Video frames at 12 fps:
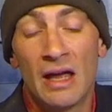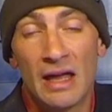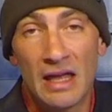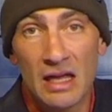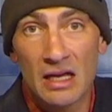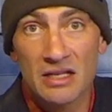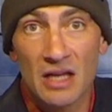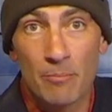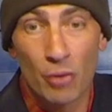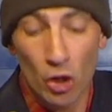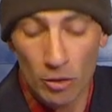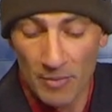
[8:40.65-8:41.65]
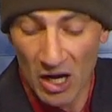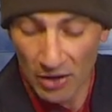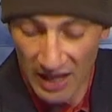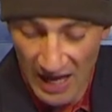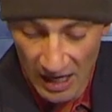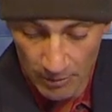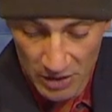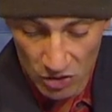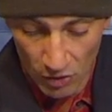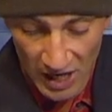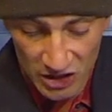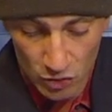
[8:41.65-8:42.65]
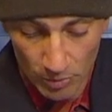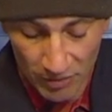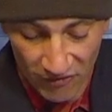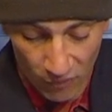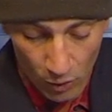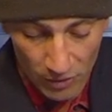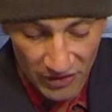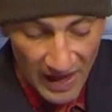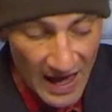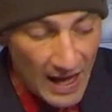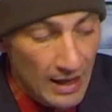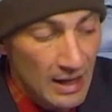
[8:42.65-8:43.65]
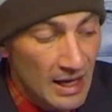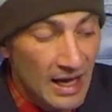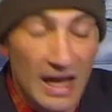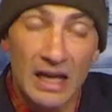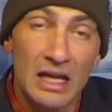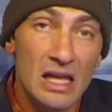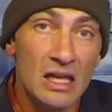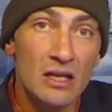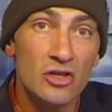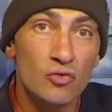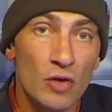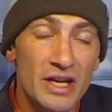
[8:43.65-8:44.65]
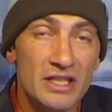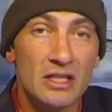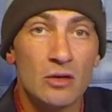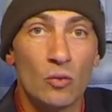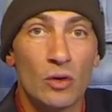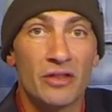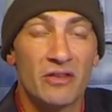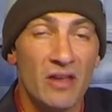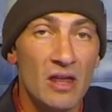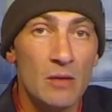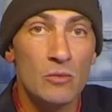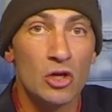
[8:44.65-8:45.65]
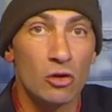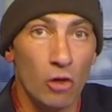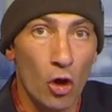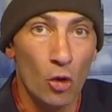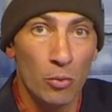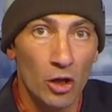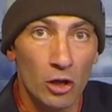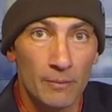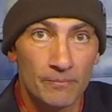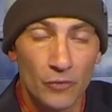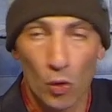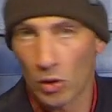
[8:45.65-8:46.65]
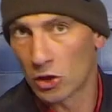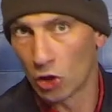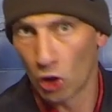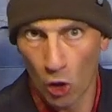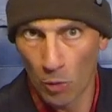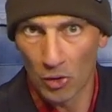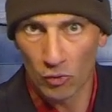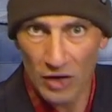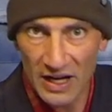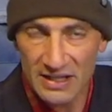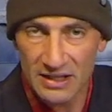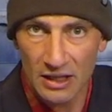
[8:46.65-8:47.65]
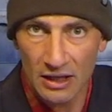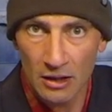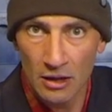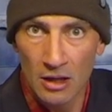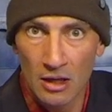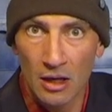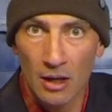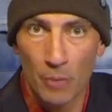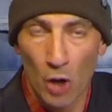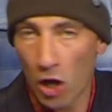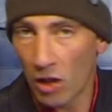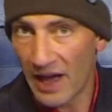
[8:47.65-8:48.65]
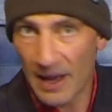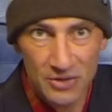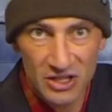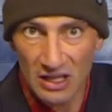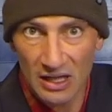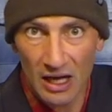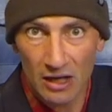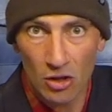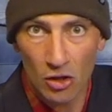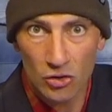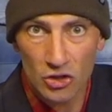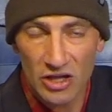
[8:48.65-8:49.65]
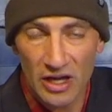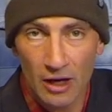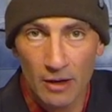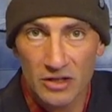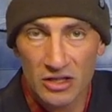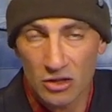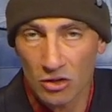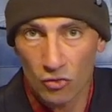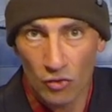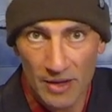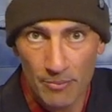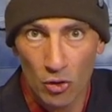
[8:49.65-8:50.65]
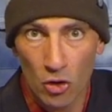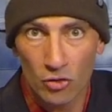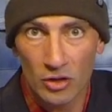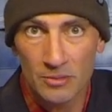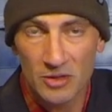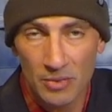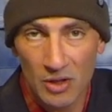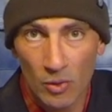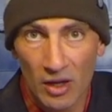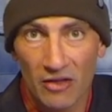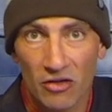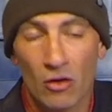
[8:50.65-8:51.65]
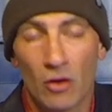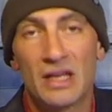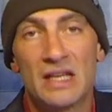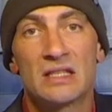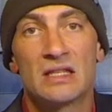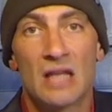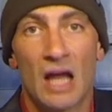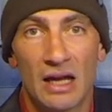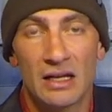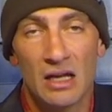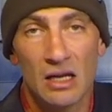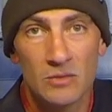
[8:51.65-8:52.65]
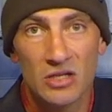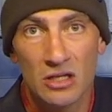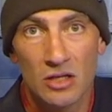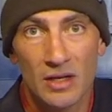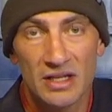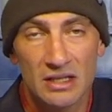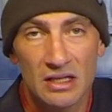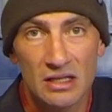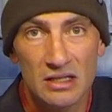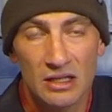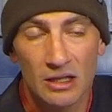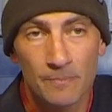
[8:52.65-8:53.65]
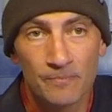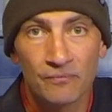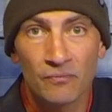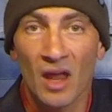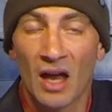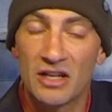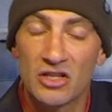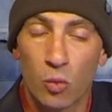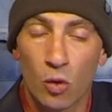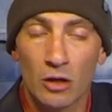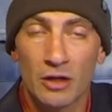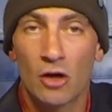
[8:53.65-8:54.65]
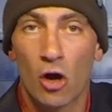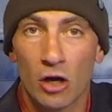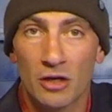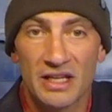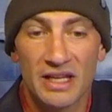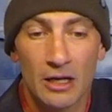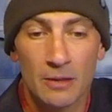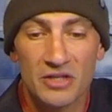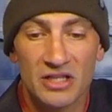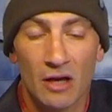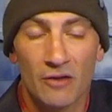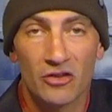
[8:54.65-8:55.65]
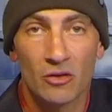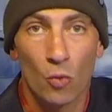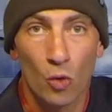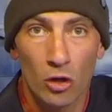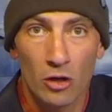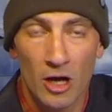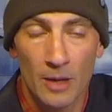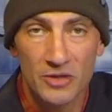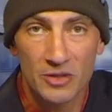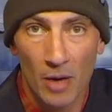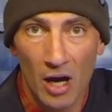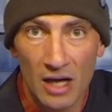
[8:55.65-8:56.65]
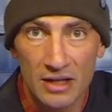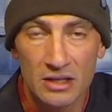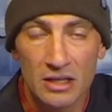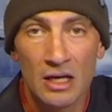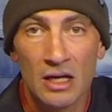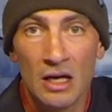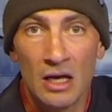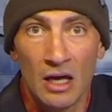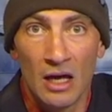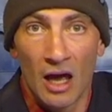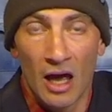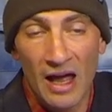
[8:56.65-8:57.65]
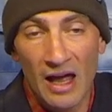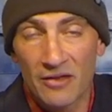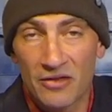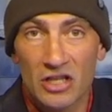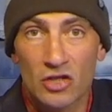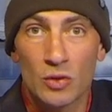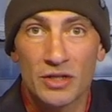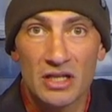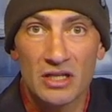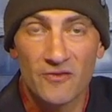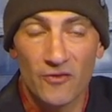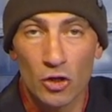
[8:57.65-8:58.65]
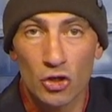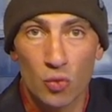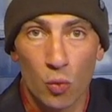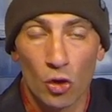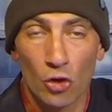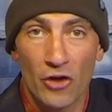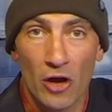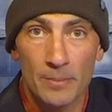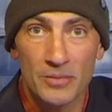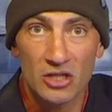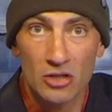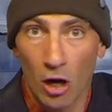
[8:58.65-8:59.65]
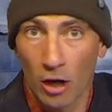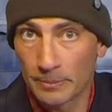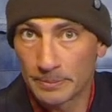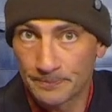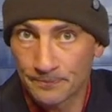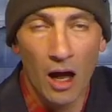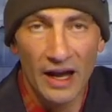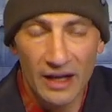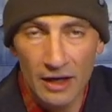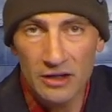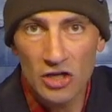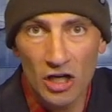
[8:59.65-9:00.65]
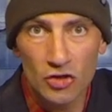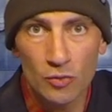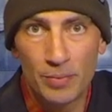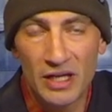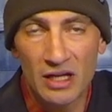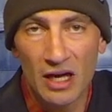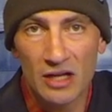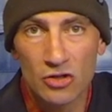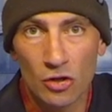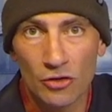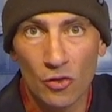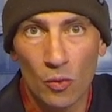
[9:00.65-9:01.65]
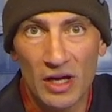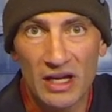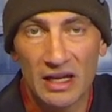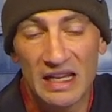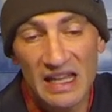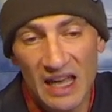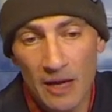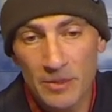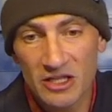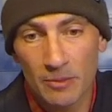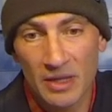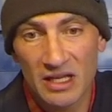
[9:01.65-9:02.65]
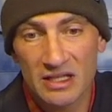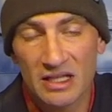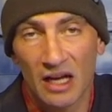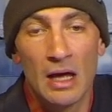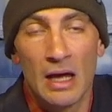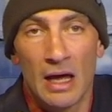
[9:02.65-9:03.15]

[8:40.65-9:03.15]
He is a Burke Mountain Academy graduate before that, and he is racing with Team Global or Global Racing. Paul Epstein, head coach there. This is a great program to be with. So he is not named to the U.S. ski team, and he's working hard to get himself some World Cup spots. And this was his first World Cup start. I got in touch with PK during the week, and he gave me some insight.